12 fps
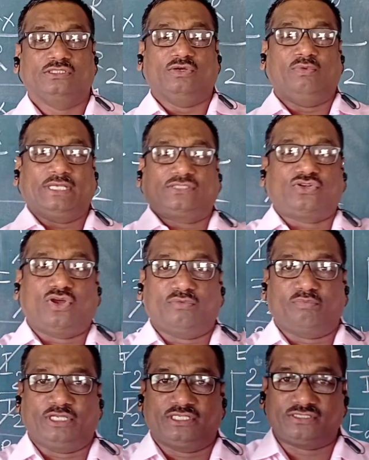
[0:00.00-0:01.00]
the
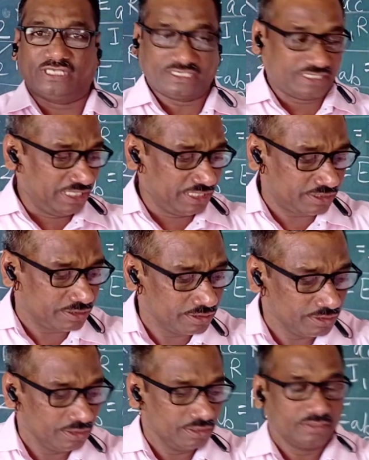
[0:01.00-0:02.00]
Wheatstone bridge
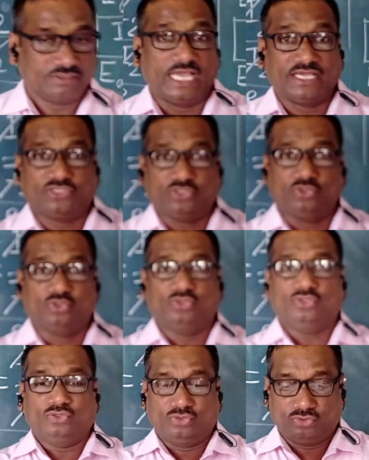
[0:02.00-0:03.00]
circuit. Thank
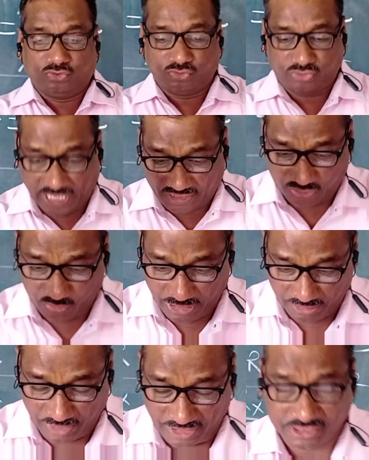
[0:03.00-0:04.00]
you. Thank you
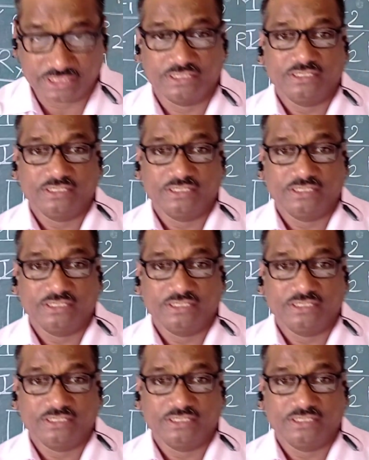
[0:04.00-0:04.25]
very much.